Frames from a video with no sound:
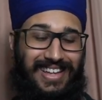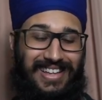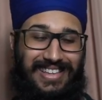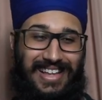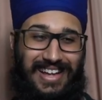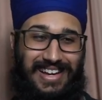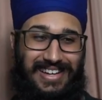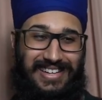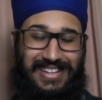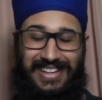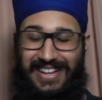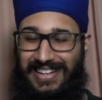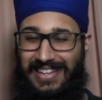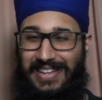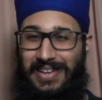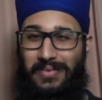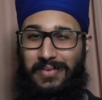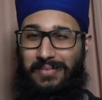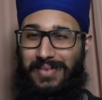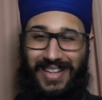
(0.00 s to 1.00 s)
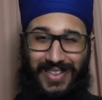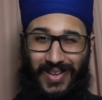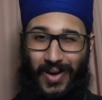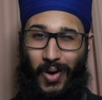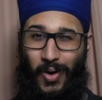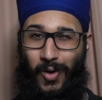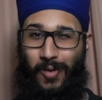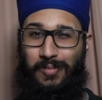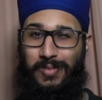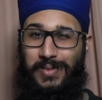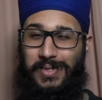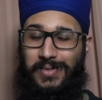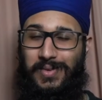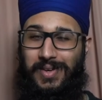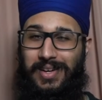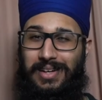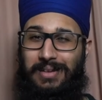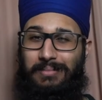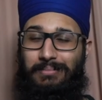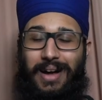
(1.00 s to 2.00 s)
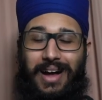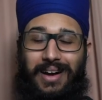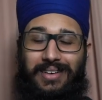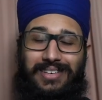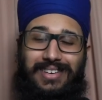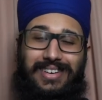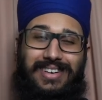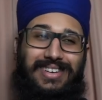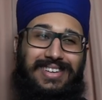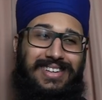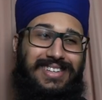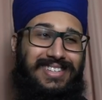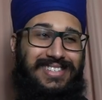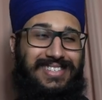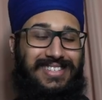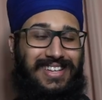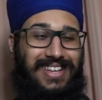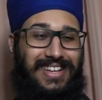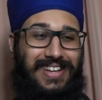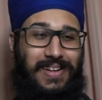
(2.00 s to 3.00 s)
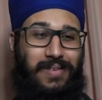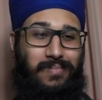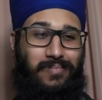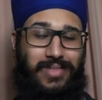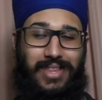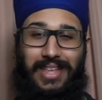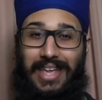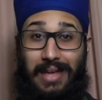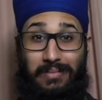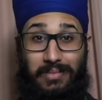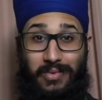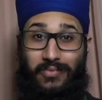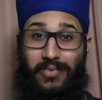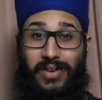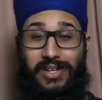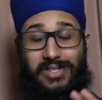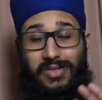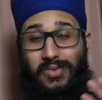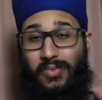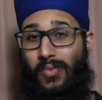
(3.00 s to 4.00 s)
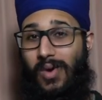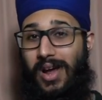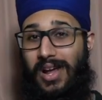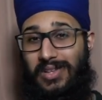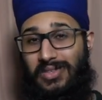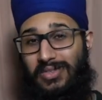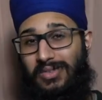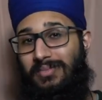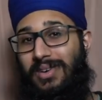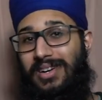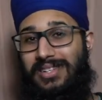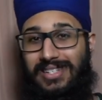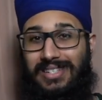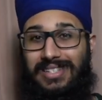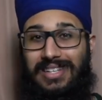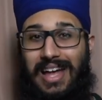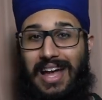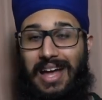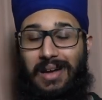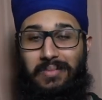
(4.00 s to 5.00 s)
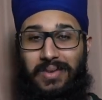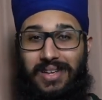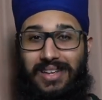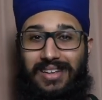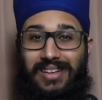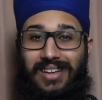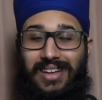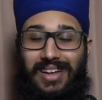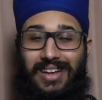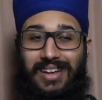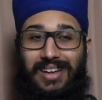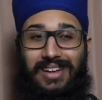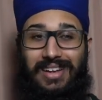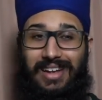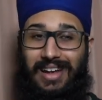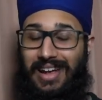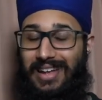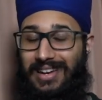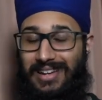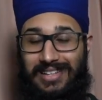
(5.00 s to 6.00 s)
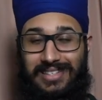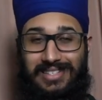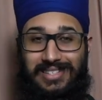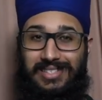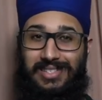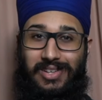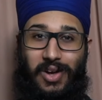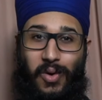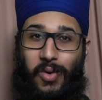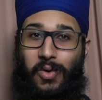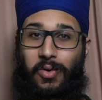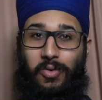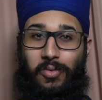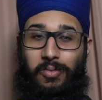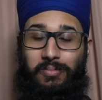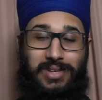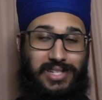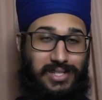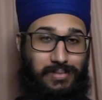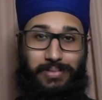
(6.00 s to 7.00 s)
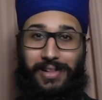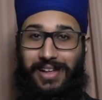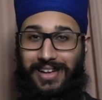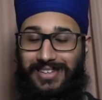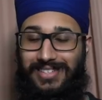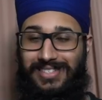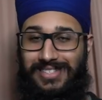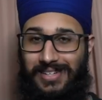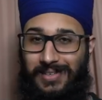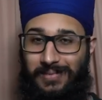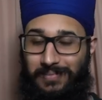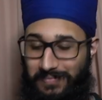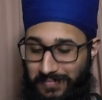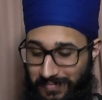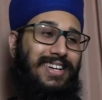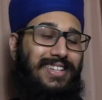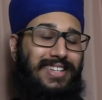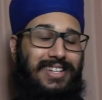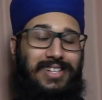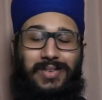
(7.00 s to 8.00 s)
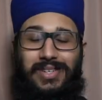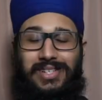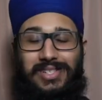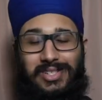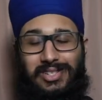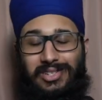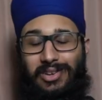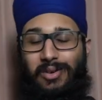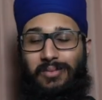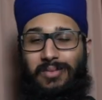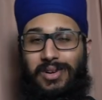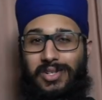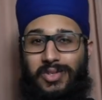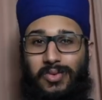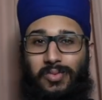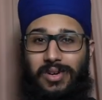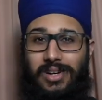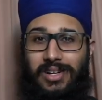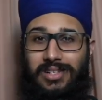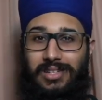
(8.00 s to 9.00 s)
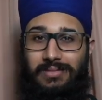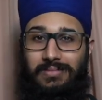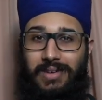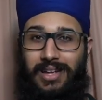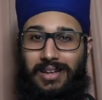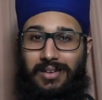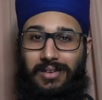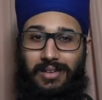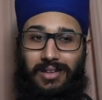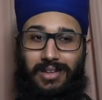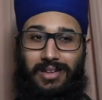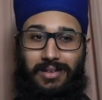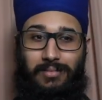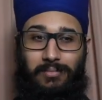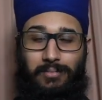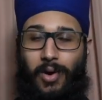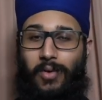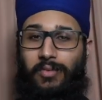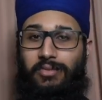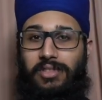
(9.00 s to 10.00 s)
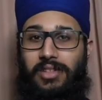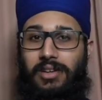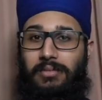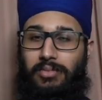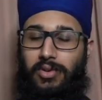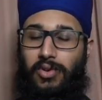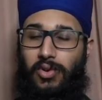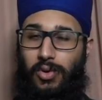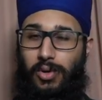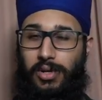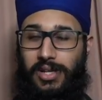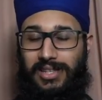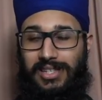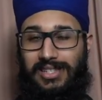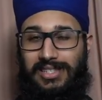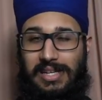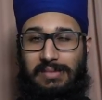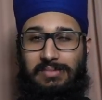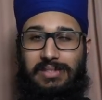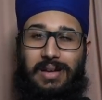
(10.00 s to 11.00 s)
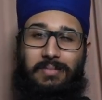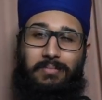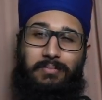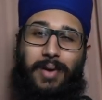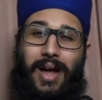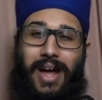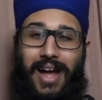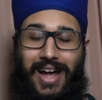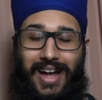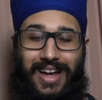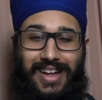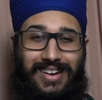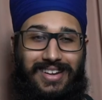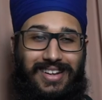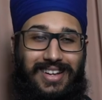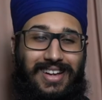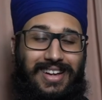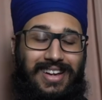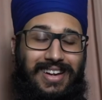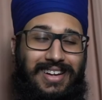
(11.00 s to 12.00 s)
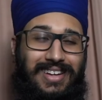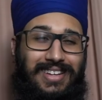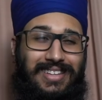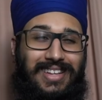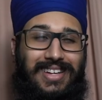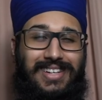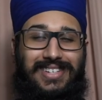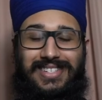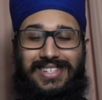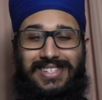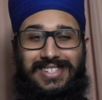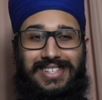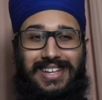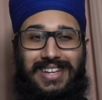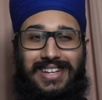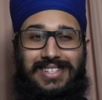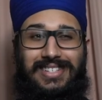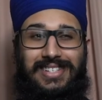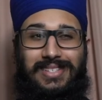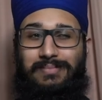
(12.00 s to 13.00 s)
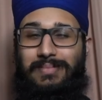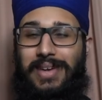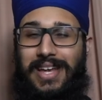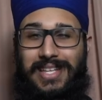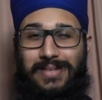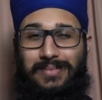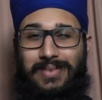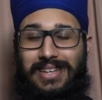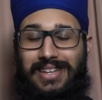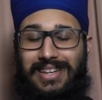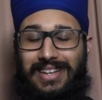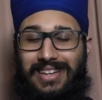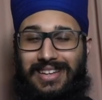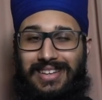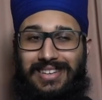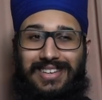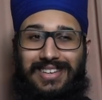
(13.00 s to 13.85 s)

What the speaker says: That, like, even make the home screen about her? It's... The game invests way too much into Abby, and it's so misplaced. They're doing so much work to make both of them good, at the same time bad, that it just makes me